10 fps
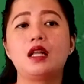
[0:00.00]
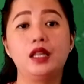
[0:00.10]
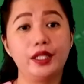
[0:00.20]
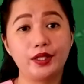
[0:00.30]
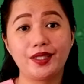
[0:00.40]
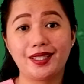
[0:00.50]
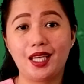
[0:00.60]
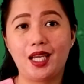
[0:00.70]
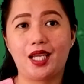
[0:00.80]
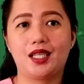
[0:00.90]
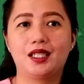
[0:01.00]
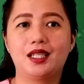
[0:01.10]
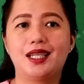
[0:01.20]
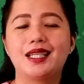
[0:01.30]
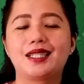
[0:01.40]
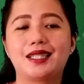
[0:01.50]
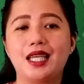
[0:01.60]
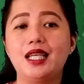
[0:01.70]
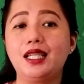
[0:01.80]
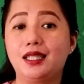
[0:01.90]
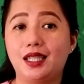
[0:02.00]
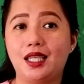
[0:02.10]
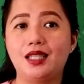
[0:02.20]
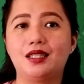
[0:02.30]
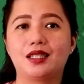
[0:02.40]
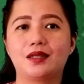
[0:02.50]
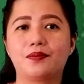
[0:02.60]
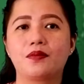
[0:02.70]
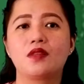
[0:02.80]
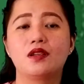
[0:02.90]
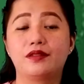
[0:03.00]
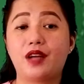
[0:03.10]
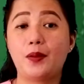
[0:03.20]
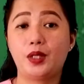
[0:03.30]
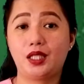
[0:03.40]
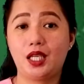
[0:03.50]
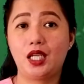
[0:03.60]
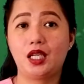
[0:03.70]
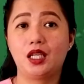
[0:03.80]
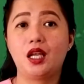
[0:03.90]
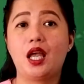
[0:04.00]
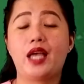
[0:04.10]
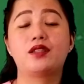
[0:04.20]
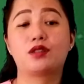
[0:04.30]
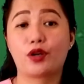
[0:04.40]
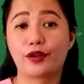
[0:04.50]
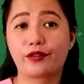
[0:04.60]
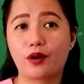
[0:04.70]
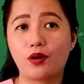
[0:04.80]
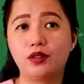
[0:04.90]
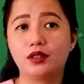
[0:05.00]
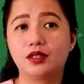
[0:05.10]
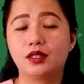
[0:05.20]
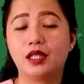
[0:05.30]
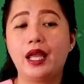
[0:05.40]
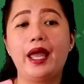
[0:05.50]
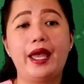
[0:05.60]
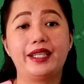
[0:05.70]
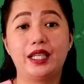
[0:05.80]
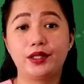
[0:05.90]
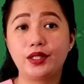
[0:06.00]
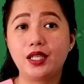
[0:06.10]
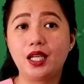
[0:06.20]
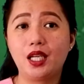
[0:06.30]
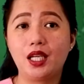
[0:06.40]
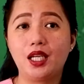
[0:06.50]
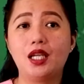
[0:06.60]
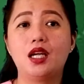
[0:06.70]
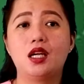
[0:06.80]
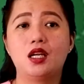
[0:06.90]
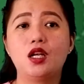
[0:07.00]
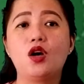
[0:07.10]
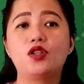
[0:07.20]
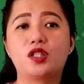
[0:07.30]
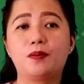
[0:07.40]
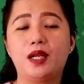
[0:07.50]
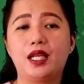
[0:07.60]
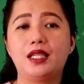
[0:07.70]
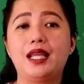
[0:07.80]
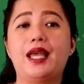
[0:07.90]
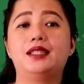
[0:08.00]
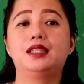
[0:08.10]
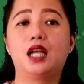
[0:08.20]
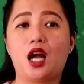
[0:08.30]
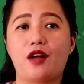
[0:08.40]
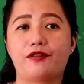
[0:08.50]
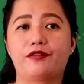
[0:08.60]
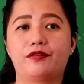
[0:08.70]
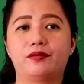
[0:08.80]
Letter C. Skin disease, vomiting, and sore throat. And letter D, nosebleed and cough.